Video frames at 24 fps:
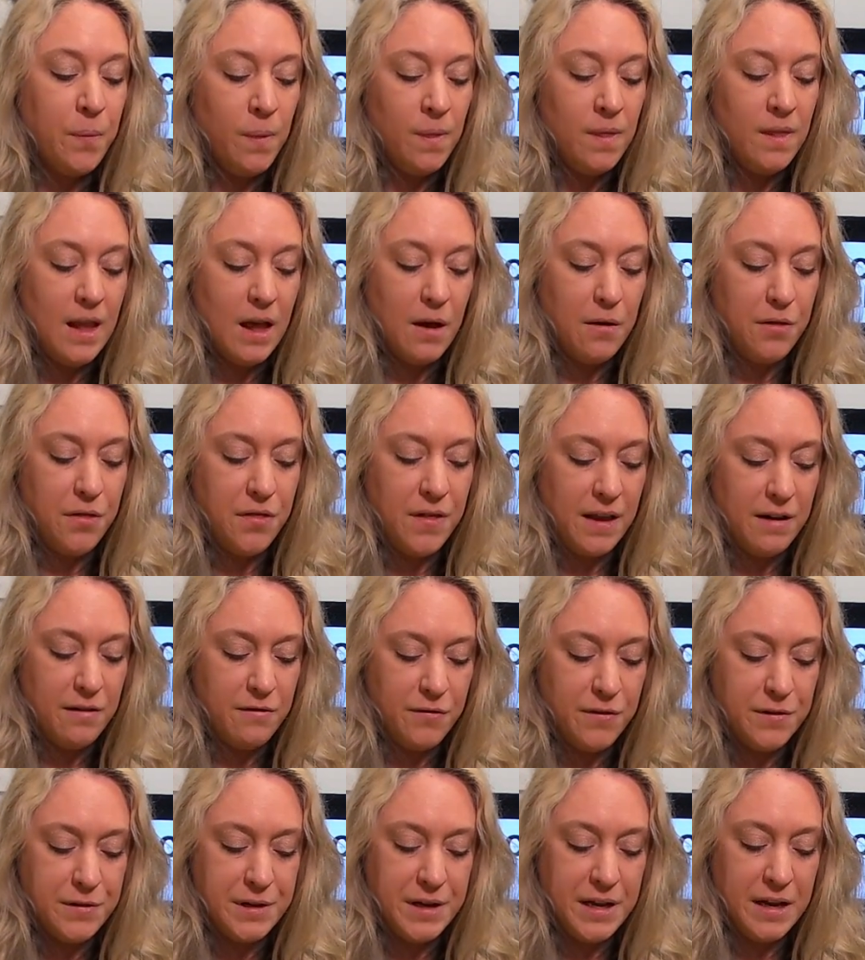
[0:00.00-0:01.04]
Now,
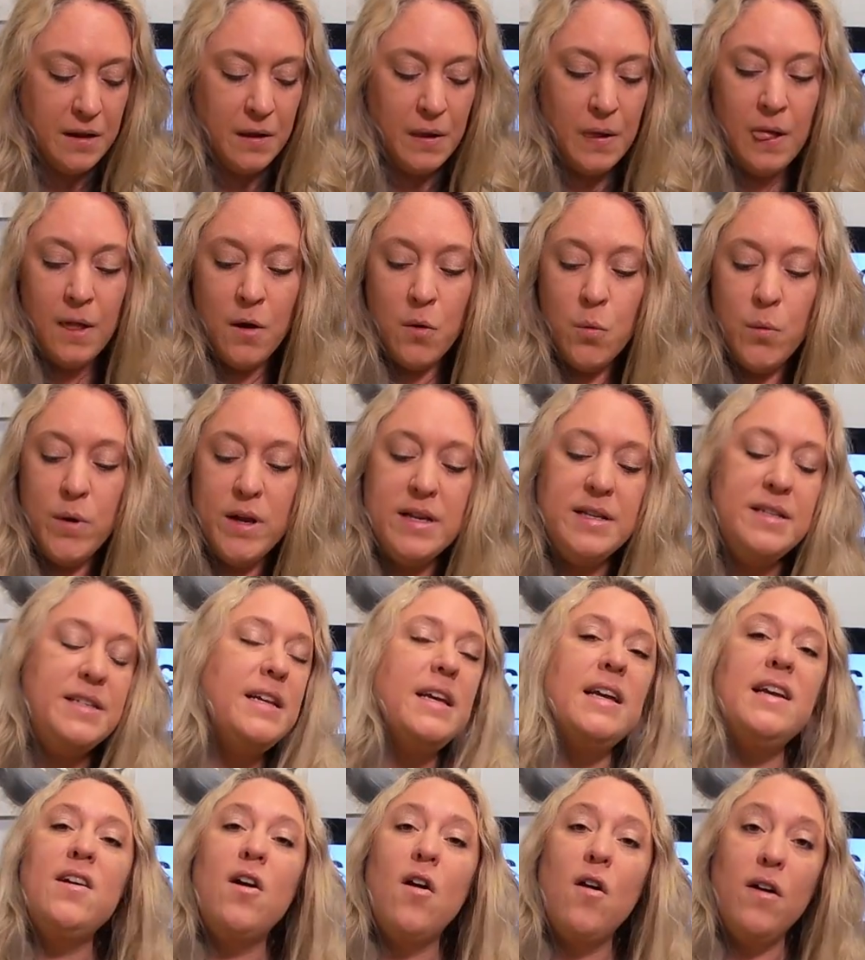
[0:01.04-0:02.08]
thankfully, we
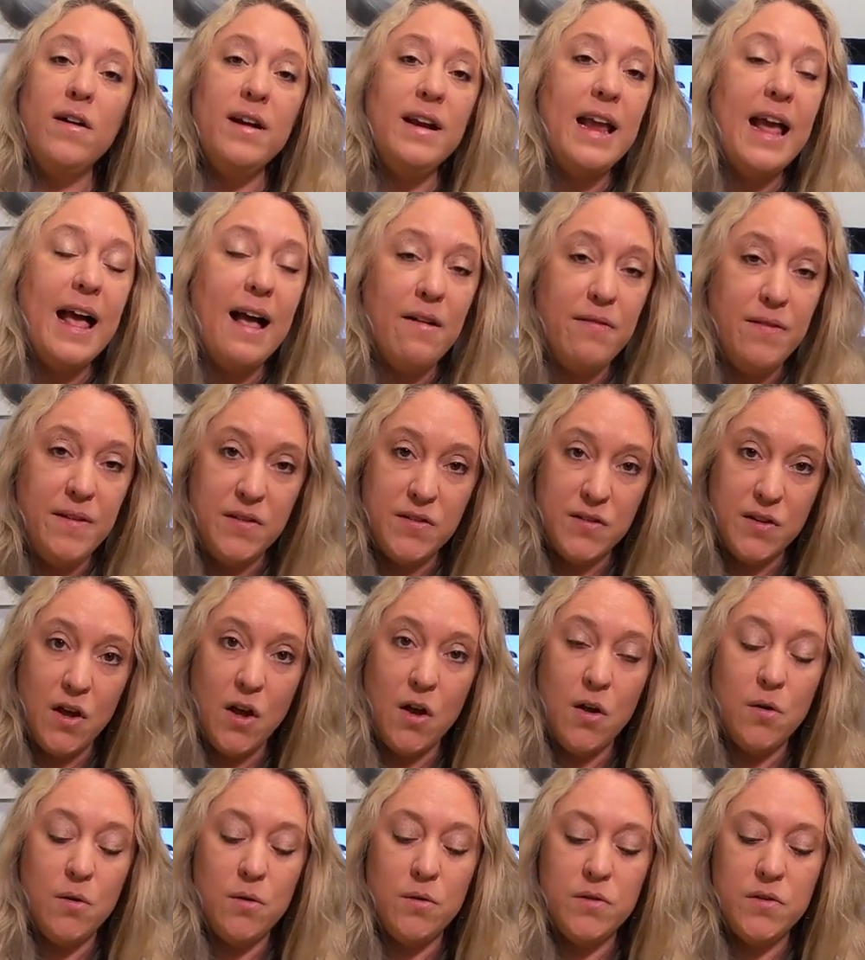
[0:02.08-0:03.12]
did already have these
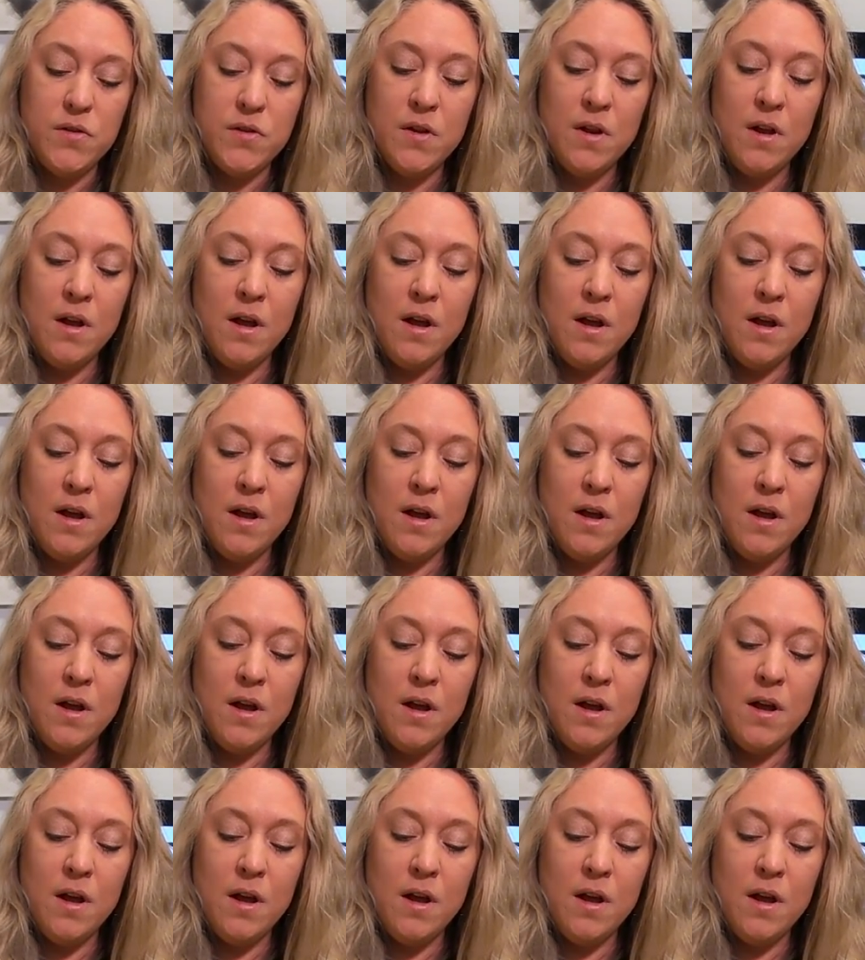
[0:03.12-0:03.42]
codes,